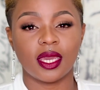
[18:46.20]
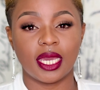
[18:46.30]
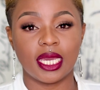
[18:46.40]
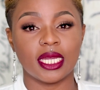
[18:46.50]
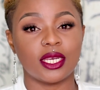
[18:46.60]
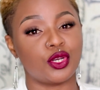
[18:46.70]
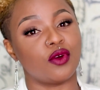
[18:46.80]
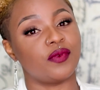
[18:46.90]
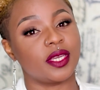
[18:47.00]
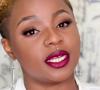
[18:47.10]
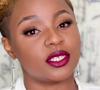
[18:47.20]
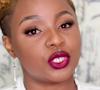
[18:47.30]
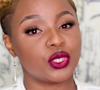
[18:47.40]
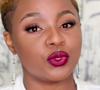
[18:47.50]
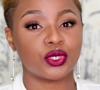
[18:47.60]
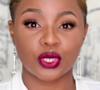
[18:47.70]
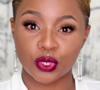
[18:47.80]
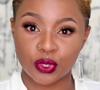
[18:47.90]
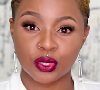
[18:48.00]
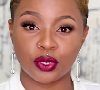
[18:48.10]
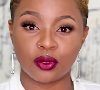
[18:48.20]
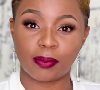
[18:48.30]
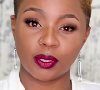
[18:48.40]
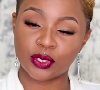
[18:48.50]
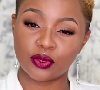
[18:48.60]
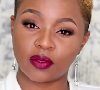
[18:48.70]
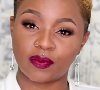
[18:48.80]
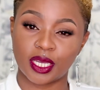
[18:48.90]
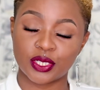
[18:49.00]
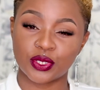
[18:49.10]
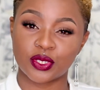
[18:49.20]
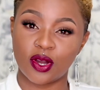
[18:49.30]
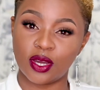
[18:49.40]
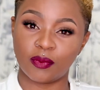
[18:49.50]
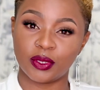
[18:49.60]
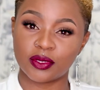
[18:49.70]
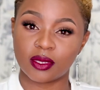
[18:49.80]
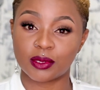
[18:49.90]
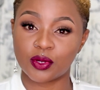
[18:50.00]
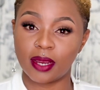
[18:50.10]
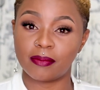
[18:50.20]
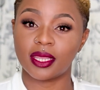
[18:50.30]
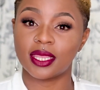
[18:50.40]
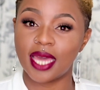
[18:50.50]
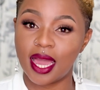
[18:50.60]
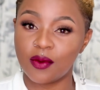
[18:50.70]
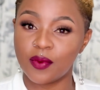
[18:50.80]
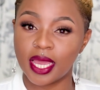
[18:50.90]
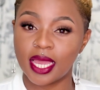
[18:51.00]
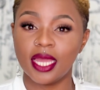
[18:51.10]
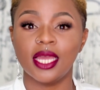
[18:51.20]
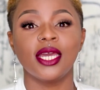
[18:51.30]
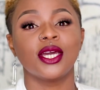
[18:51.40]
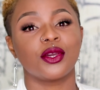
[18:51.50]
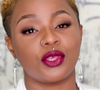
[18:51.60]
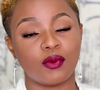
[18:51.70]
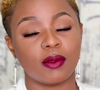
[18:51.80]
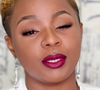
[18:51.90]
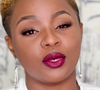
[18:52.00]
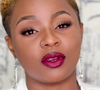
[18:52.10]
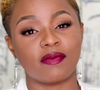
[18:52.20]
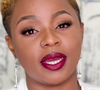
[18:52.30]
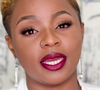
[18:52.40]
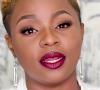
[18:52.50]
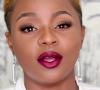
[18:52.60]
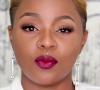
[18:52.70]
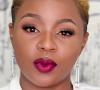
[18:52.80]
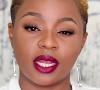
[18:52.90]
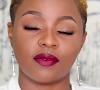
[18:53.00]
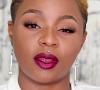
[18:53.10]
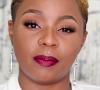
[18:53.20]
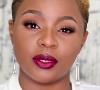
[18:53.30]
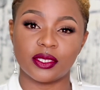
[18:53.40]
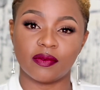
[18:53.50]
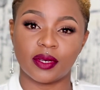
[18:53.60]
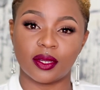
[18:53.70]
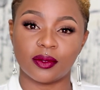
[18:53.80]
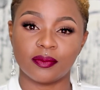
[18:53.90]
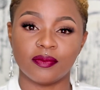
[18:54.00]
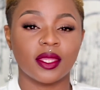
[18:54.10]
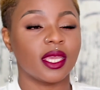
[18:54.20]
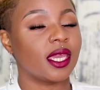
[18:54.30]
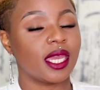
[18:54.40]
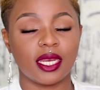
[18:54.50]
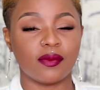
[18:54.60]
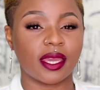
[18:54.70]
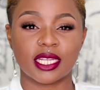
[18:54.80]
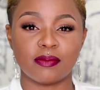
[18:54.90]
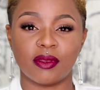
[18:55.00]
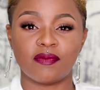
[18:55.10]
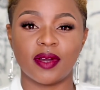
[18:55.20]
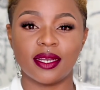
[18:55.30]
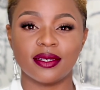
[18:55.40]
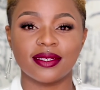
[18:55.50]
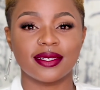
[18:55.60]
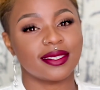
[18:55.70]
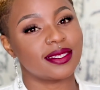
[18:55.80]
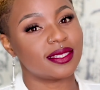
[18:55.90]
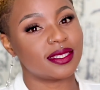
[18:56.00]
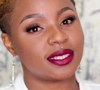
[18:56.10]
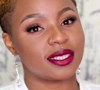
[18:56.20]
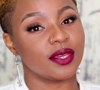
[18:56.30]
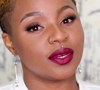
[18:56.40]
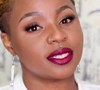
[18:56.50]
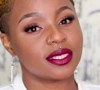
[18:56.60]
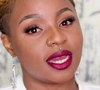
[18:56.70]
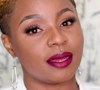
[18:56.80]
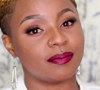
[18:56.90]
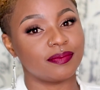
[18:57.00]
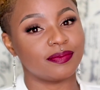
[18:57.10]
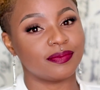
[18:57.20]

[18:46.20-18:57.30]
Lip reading: And don't forget to turn your post notifications on when you subscribe. That way you will be notified whenever I post a video. Anyway, it's been fun. See you next time.